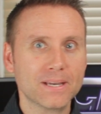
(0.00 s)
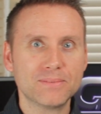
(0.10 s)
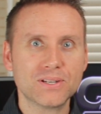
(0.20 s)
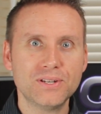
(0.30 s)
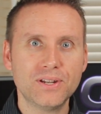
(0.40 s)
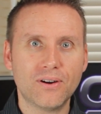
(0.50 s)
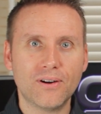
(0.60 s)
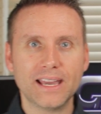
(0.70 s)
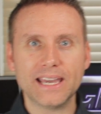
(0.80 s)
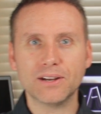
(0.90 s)
I'm just
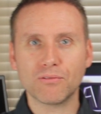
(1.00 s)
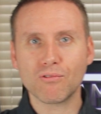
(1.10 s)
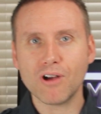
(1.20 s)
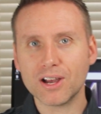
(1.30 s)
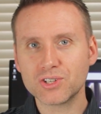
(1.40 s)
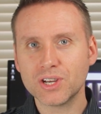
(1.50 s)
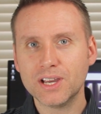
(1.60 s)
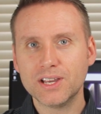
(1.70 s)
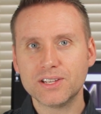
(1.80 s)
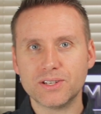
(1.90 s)
not in a rush
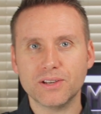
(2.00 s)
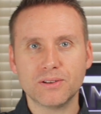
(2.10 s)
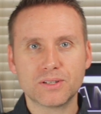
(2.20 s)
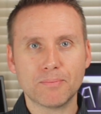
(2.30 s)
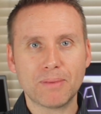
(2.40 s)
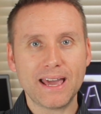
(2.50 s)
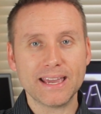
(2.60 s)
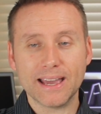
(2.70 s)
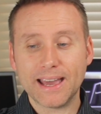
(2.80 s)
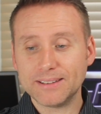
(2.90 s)
to
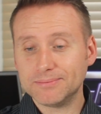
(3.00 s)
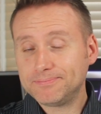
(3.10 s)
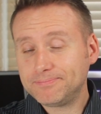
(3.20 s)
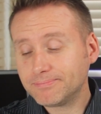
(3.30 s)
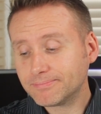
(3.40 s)
play it. And